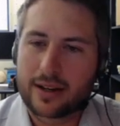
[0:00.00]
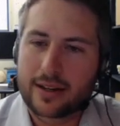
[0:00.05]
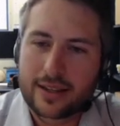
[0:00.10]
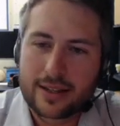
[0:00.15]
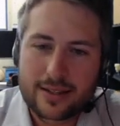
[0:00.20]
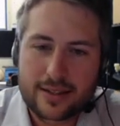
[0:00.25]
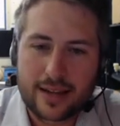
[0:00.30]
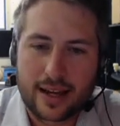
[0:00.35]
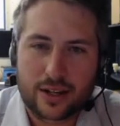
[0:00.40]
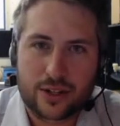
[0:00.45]

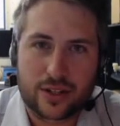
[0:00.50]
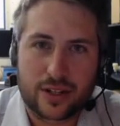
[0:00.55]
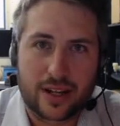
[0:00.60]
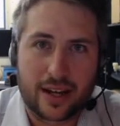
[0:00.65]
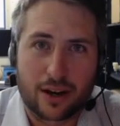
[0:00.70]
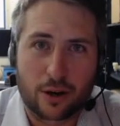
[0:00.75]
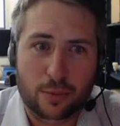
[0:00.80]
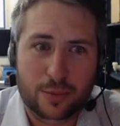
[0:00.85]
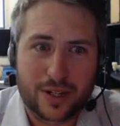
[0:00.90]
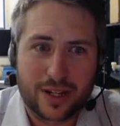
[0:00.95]
This has actually
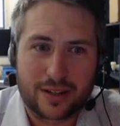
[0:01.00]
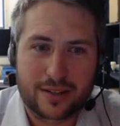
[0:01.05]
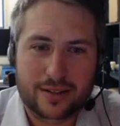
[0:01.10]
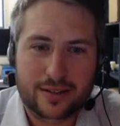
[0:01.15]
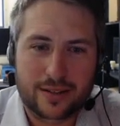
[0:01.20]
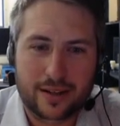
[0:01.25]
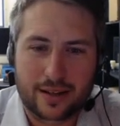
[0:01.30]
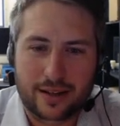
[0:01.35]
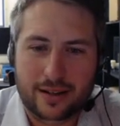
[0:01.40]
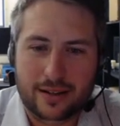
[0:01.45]
helped
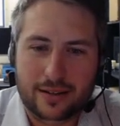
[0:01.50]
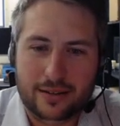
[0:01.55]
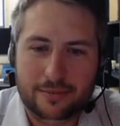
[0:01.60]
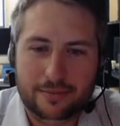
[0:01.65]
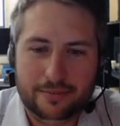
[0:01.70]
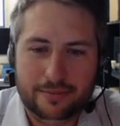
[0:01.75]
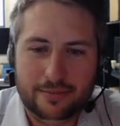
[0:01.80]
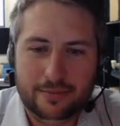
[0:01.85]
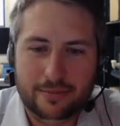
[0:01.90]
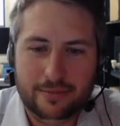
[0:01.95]
us
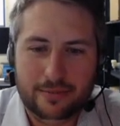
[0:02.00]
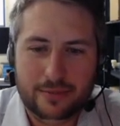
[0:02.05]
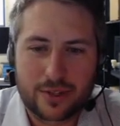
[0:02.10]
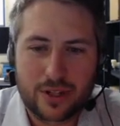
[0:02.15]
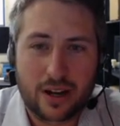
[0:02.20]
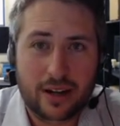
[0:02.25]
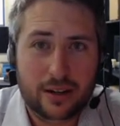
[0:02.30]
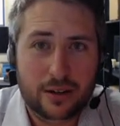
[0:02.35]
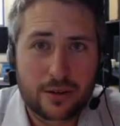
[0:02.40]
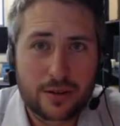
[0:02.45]

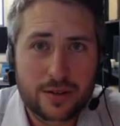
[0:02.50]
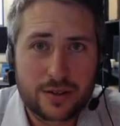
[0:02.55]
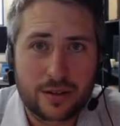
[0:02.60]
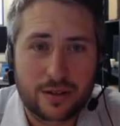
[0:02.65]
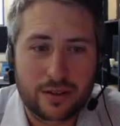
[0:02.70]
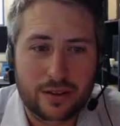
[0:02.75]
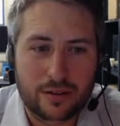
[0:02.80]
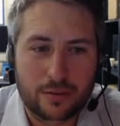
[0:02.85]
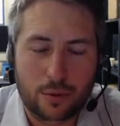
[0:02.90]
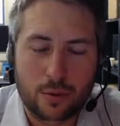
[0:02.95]
diagnose
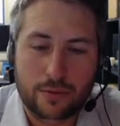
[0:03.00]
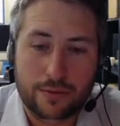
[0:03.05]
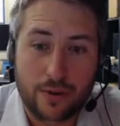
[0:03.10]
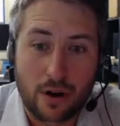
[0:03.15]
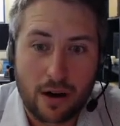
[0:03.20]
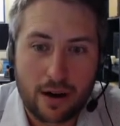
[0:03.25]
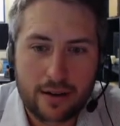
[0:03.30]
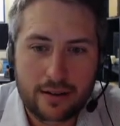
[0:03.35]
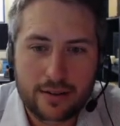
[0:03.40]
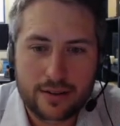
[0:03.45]
certain, or
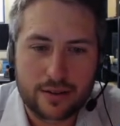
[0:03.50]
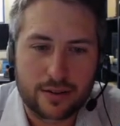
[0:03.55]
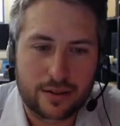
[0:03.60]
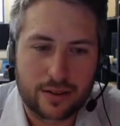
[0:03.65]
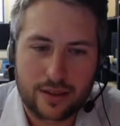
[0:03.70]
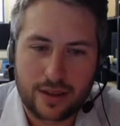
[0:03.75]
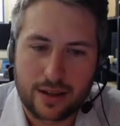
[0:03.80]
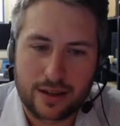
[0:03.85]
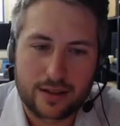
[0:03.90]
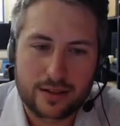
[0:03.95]
find certain
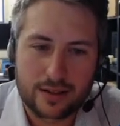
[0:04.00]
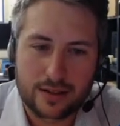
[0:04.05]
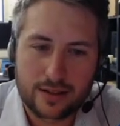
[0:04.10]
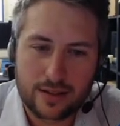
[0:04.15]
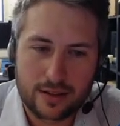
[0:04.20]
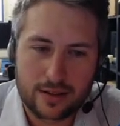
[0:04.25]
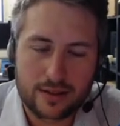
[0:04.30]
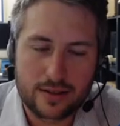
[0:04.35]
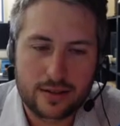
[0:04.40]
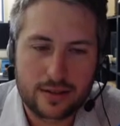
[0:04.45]
things. And
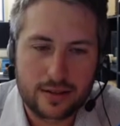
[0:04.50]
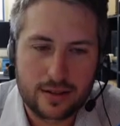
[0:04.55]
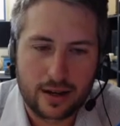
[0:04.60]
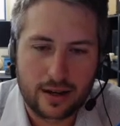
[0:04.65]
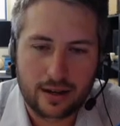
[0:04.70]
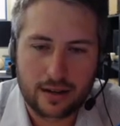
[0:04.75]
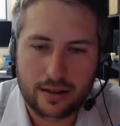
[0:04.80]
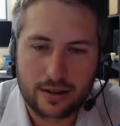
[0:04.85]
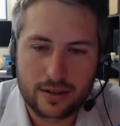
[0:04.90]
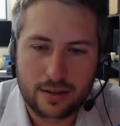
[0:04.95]
so this is
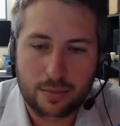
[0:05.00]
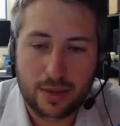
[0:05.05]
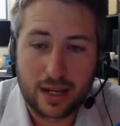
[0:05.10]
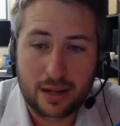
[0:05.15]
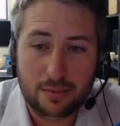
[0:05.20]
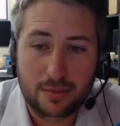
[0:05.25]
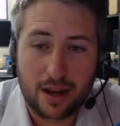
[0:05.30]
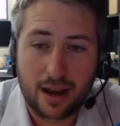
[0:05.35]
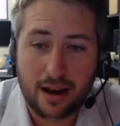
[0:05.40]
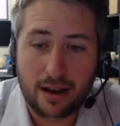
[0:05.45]
there's a
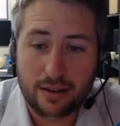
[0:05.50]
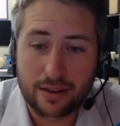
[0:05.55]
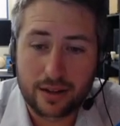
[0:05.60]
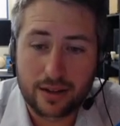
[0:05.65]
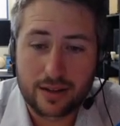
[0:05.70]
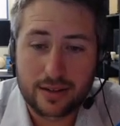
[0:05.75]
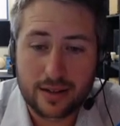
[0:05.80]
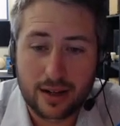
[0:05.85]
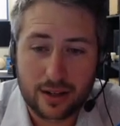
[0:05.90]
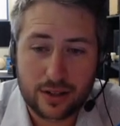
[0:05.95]
beam now that
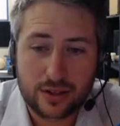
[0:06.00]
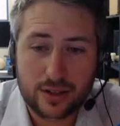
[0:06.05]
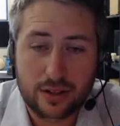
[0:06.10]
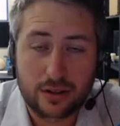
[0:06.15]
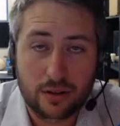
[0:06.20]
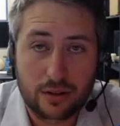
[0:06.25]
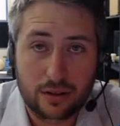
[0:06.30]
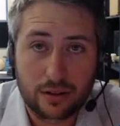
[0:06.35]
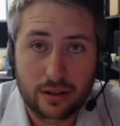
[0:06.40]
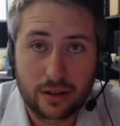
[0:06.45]
is actually
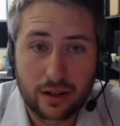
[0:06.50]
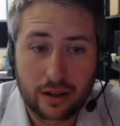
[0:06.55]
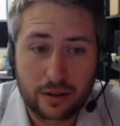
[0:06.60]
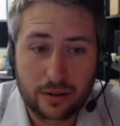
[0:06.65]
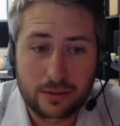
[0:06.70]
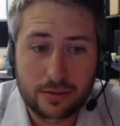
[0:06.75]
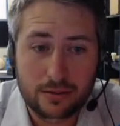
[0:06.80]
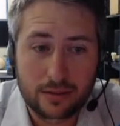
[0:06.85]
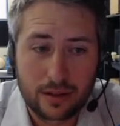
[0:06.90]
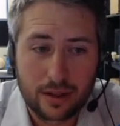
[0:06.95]

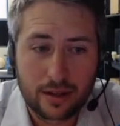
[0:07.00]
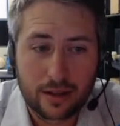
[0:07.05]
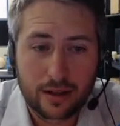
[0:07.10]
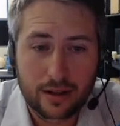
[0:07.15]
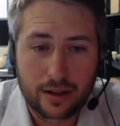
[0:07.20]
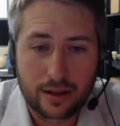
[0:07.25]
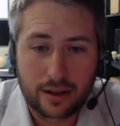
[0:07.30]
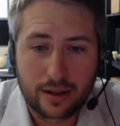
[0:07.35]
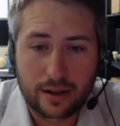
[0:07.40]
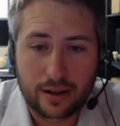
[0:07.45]
non-clinical,
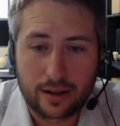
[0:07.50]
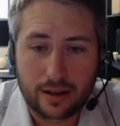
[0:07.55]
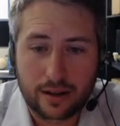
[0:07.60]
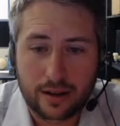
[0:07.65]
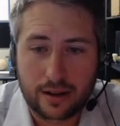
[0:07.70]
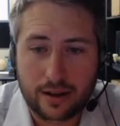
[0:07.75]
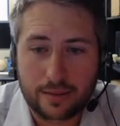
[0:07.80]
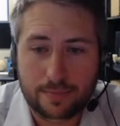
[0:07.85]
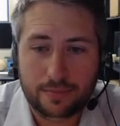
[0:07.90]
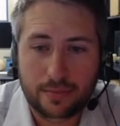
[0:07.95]

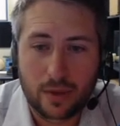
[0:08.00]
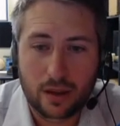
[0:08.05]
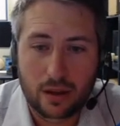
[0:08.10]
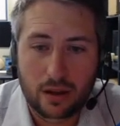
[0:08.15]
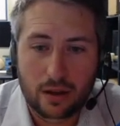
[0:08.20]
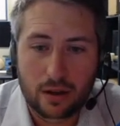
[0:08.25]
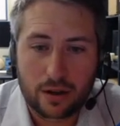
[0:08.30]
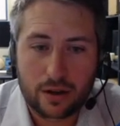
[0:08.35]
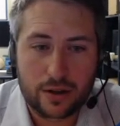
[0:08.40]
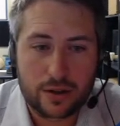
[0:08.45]

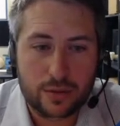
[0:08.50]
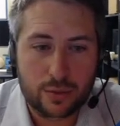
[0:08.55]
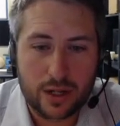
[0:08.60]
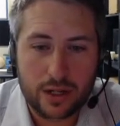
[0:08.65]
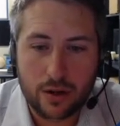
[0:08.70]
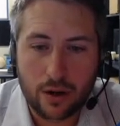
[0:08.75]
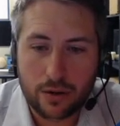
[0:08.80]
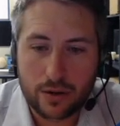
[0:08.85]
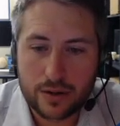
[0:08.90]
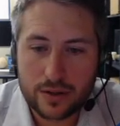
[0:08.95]
because we
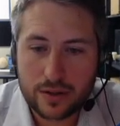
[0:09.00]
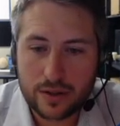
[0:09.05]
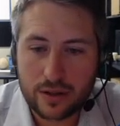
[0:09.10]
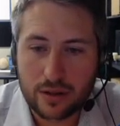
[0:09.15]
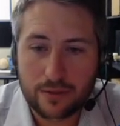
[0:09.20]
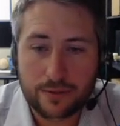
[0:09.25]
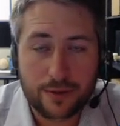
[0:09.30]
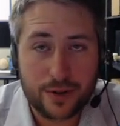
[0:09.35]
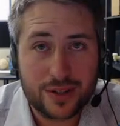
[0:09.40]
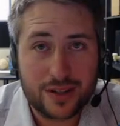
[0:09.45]
noticed
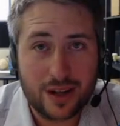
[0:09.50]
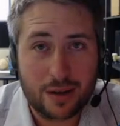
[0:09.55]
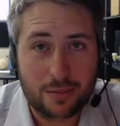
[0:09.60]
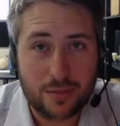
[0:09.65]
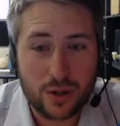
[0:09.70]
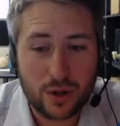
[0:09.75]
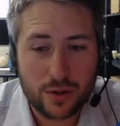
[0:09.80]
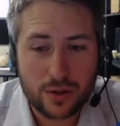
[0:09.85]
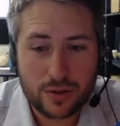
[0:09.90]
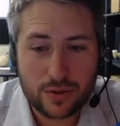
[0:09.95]
that for some
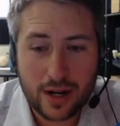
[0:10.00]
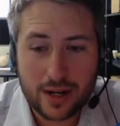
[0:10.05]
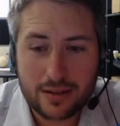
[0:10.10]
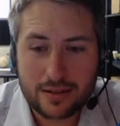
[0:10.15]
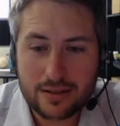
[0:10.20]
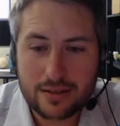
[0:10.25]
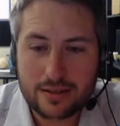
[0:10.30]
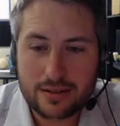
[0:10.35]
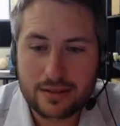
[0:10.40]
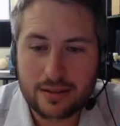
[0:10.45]
dose
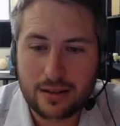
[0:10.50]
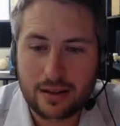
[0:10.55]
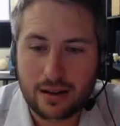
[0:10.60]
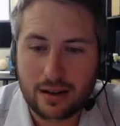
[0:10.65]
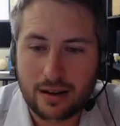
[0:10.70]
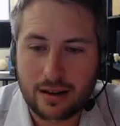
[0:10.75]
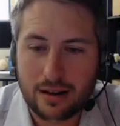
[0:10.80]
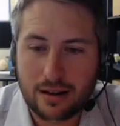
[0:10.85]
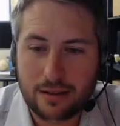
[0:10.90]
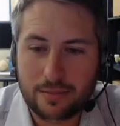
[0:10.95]
rates,
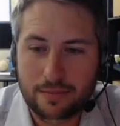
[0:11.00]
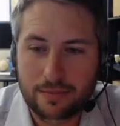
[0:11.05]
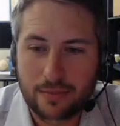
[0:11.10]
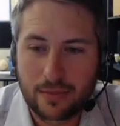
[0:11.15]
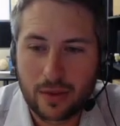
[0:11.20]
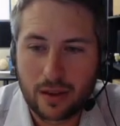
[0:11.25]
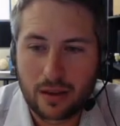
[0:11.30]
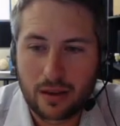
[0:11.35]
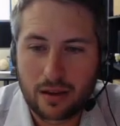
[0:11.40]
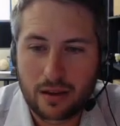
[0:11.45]

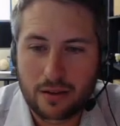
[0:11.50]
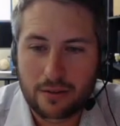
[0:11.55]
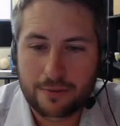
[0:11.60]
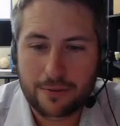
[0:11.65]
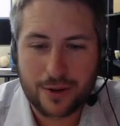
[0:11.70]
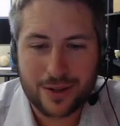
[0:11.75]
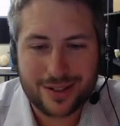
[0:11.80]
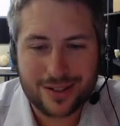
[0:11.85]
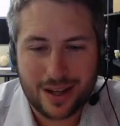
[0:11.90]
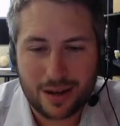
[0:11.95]

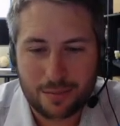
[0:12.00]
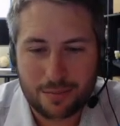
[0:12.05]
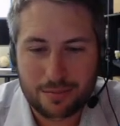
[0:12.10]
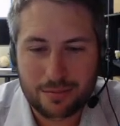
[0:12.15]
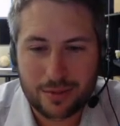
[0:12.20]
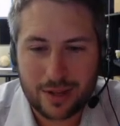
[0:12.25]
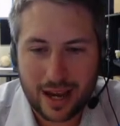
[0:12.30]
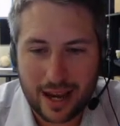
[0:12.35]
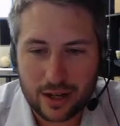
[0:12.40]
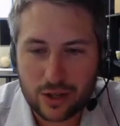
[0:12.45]
for
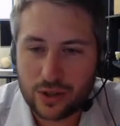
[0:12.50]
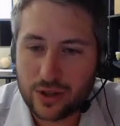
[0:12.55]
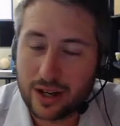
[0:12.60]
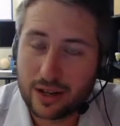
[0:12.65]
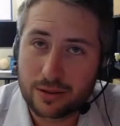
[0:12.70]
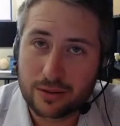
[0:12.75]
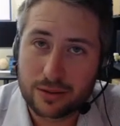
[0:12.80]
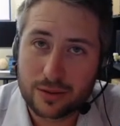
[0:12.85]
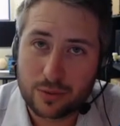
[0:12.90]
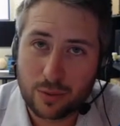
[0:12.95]
some gantry
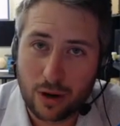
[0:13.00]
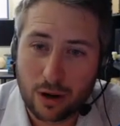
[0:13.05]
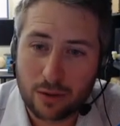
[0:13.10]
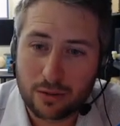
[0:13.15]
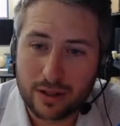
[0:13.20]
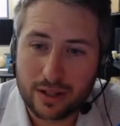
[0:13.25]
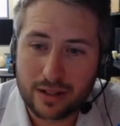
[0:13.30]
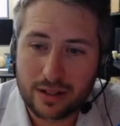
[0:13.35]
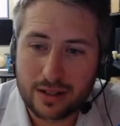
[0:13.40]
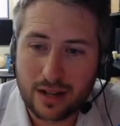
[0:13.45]
angles while
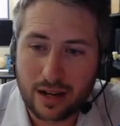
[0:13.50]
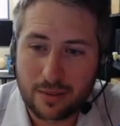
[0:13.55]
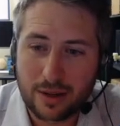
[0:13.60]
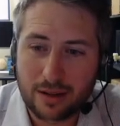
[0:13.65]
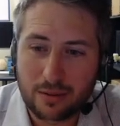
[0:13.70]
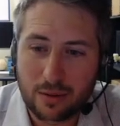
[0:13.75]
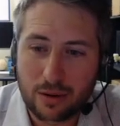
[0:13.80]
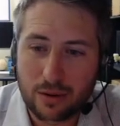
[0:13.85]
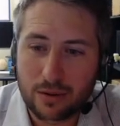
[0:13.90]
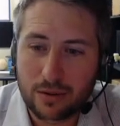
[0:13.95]
in
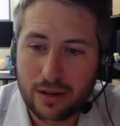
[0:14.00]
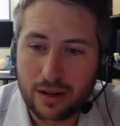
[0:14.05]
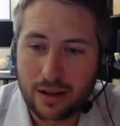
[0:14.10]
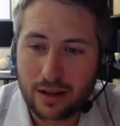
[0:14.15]
dynamic mode,